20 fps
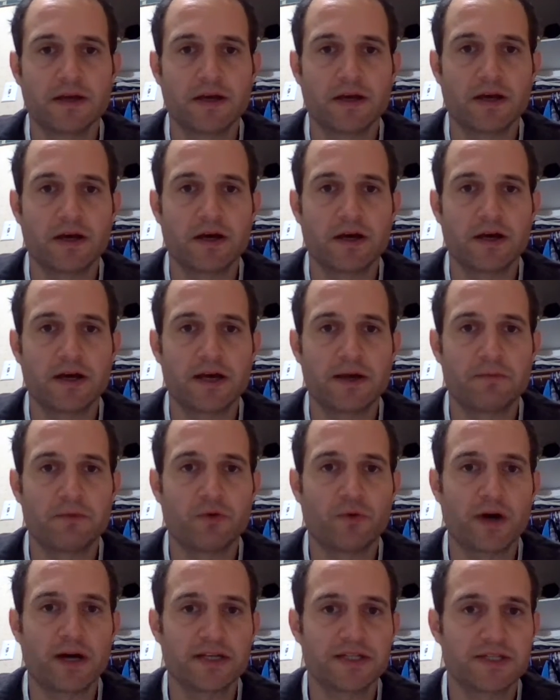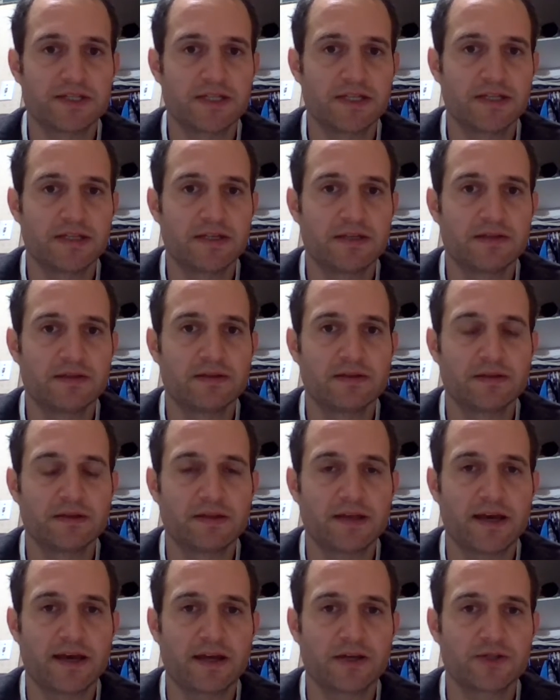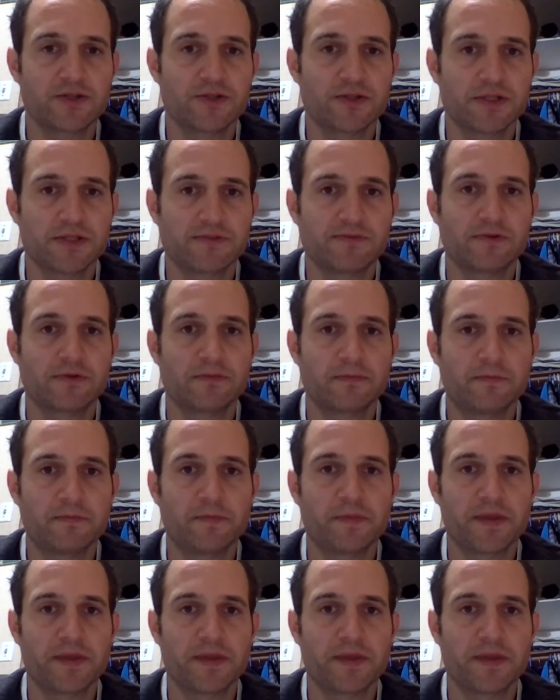Emma Watson, the actress from